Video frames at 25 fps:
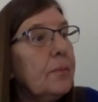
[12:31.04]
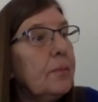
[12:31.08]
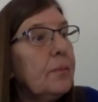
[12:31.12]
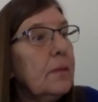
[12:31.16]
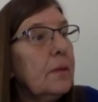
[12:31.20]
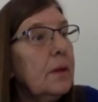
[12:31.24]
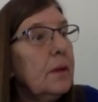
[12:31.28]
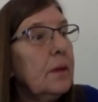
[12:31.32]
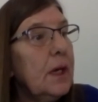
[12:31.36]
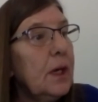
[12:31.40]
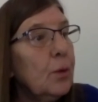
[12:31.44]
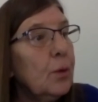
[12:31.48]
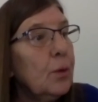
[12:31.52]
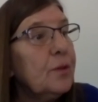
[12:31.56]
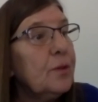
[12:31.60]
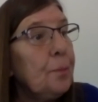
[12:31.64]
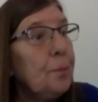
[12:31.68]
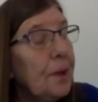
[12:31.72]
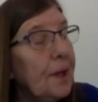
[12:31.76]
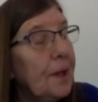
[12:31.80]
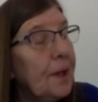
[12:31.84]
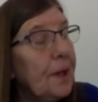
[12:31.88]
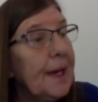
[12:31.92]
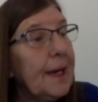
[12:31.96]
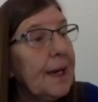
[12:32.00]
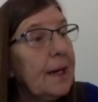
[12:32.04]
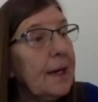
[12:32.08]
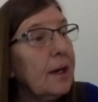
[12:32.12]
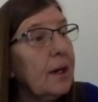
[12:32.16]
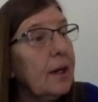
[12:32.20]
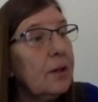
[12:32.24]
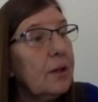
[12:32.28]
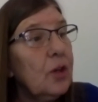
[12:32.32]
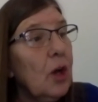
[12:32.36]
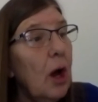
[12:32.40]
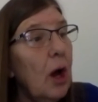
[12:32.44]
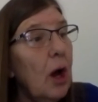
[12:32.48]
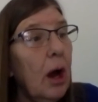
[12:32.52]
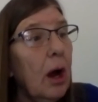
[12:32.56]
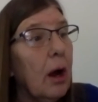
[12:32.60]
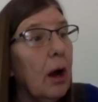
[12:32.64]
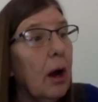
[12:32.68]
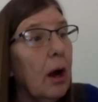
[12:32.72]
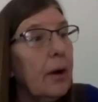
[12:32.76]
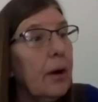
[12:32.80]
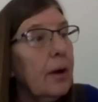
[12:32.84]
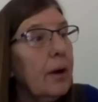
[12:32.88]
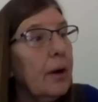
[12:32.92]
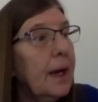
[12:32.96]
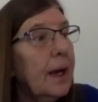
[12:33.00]
He was playing a
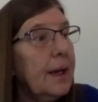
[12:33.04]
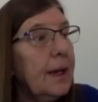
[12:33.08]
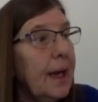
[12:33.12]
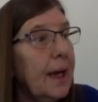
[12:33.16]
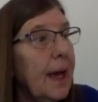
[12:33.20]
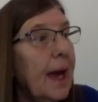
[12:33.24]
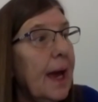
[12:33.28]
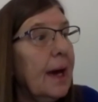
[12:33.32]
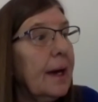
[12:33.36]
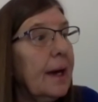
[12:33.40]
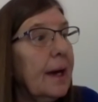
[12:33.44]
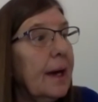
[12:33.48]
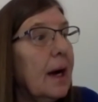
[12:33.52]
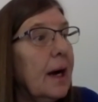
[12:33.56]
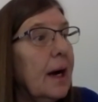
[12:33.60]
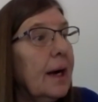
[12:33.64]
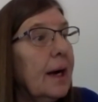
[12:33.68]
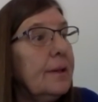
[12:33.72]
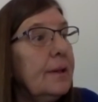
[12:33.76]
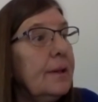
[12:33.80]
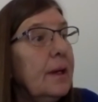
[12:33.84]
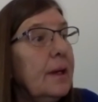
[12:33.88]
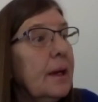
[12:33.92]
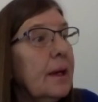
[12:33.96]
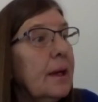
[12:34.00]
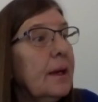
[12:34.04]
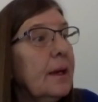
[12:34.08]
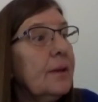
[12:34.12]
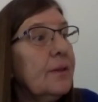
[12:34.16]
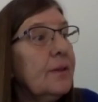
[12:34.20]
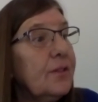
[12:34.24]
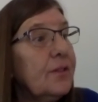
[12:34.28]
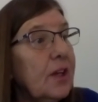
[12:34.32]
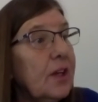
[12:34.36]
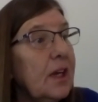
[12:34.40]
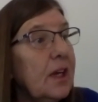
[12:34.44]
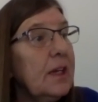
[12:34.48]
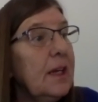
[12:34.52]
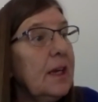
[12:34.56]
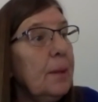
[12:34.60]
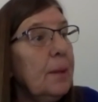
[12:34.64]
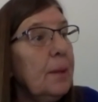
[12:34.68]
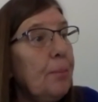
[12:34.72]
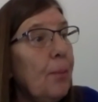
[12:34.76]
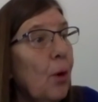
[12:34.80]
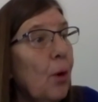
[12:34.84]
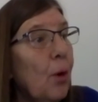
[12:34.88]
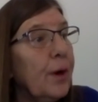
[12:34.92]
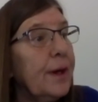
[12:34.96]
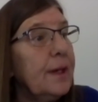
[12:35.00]
guitar, and he had on
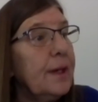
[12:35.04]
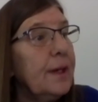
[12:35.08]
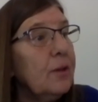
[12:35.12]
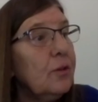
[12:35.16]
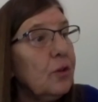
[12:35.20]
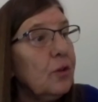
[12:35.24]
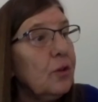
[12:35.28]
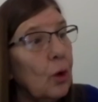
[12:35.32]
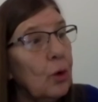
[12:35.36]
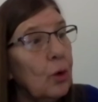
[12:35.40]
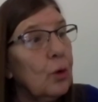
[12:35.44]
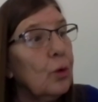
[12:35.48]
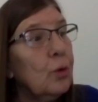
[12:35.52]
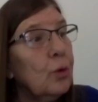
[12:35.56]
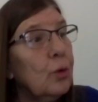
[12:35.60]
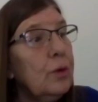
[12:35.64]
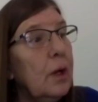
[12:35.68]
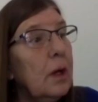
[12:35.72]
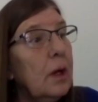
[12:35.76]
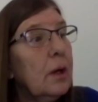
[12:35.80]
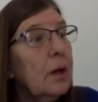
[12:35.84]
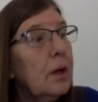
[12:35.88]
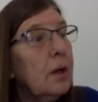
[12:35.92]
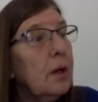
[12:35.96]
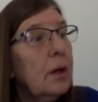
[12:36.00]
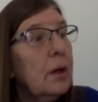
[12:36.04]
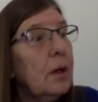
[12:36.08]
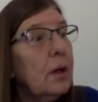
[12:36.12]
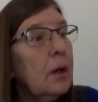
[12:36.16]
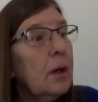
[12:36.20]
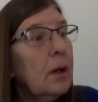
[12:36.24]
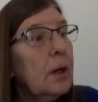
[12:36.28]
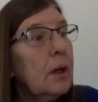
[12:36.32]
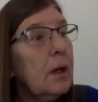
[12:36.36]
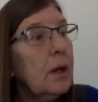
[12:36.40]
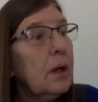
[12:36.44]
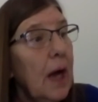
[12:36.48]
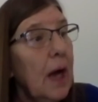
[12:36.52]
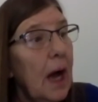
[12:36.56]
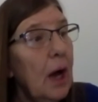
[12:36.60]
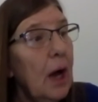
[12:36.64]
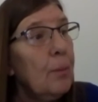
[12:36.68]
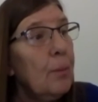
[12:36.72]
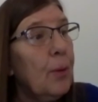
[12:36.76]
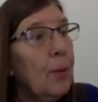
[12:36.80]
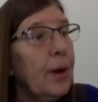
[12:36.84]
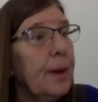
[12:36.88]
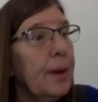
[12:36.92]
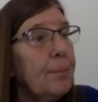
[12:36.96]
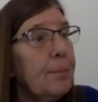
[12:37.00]
skinny, pointed-toed
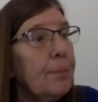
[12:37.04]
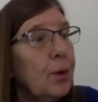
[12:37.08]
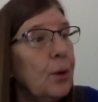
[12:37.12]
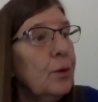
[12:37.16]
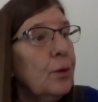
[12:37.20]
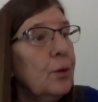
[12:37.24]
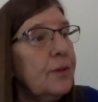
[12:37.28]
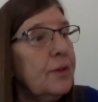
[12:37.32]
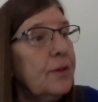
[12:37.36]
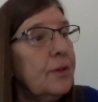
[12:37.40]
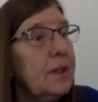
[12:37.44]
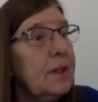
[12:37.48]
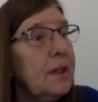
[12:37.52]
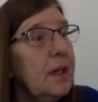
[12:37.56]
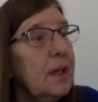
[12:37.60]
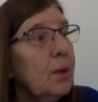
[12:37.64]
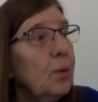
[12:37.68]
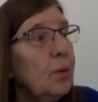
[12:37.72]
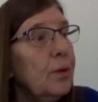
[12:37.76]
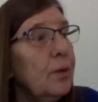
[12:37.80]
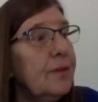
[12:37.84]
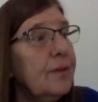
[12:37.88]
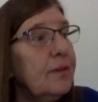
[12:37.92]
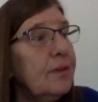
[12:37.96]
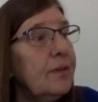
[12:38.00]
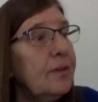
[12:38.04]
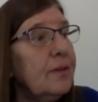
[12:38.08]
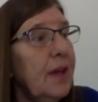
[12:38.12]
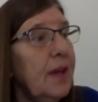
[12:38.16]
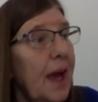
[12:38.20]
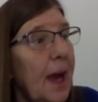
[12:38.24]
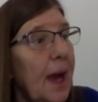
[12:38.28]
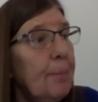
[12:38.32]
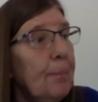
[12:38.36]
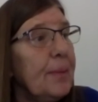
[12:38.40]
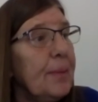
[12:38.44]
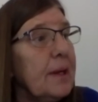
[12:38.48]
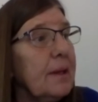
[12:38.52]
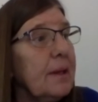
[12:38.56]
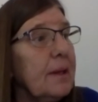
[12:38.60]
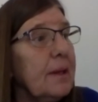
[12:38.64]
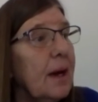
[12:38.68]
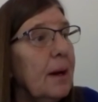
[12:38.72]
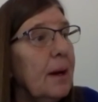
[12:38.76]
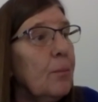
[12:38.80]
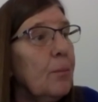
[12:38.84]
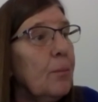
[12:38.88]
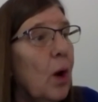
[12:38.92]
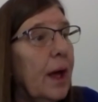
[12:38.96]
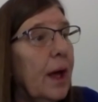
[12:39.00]
cowboy boots, and he was tapping
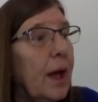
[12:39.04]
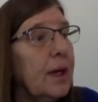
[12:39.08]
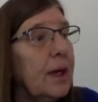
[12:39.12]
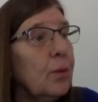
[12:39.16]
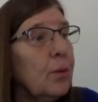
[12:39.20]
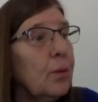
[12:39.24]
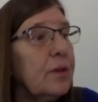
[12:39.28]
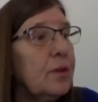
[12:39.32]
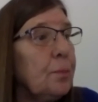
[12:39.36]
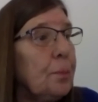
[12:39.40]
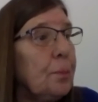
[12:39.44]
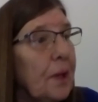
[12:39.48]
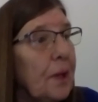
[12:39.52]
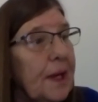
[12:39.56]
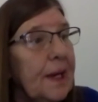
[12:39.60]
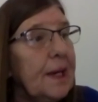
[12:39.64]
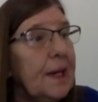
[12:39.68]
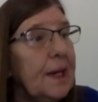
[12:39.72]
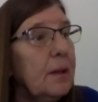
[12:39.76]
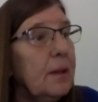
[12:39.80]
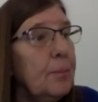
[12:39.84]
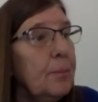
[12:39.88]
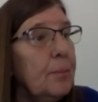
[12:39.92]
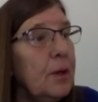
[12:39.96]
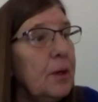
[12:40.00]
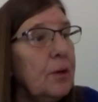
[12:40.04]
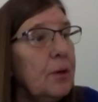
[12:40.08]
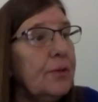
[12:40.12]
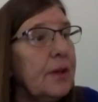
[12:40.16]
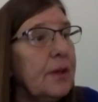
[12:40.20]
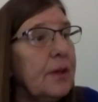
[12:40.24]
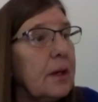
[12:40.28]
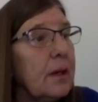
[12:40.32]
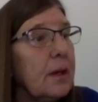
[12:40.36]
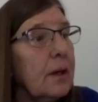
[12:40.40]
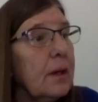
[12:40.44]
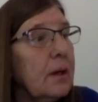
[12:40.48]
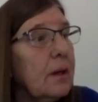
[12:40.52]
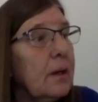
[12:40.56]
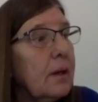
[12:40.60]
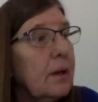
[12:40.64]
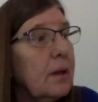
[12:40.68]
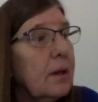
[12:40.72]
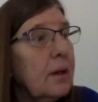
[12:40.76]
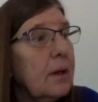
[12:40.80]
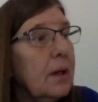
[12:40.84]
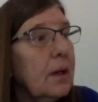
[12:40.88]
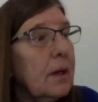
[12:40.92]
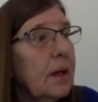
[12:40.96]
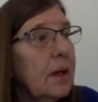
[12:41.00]
them while he was playing the music.
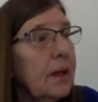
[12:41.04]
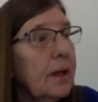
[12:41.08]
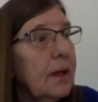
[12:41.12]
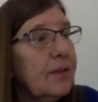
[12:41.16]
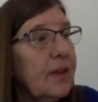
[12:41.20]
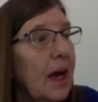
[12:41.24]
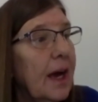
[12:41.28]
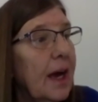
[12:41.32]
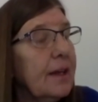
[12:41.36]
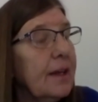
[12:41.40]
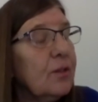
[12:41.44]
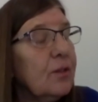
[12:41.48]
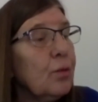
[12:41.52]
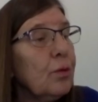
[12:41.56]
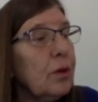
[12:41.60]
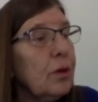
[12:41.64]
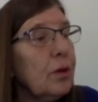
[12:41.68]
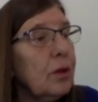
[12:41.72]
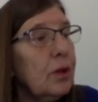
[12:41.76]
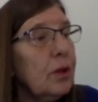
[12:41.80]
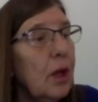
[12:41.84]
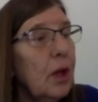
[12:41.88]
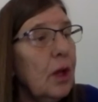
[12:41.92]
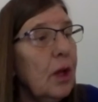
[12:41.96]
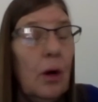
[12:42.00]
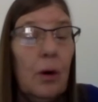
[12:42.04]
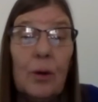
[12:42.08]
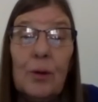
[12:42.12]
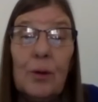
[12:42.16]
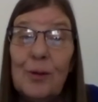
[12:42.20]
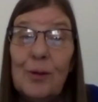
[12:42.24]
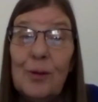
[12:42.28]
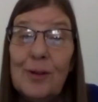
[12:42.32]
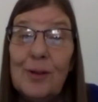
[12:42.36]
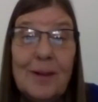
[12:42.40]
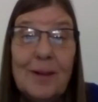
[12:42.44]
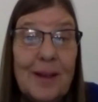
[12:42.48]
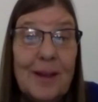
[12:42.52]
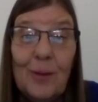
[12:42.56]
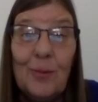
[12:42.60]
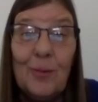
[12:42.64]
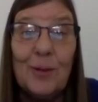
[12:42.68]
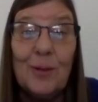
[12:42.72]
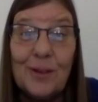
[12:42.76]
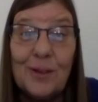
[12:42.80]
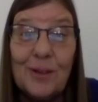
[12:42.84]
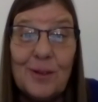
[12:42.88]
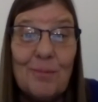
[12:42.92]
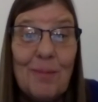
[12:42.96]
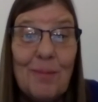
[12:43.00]
His eyes were closed, and he
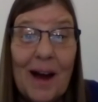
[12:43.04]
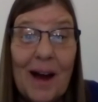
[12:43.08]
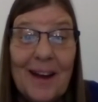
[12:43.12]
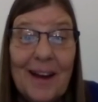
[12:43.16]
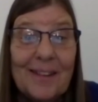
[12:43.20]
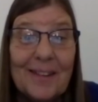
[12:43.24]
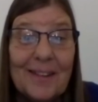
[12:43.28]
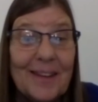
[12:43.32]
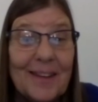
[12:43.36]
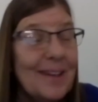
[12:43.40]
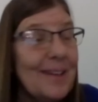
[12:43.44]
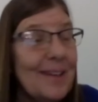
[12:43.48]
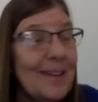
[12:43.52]
was smiling.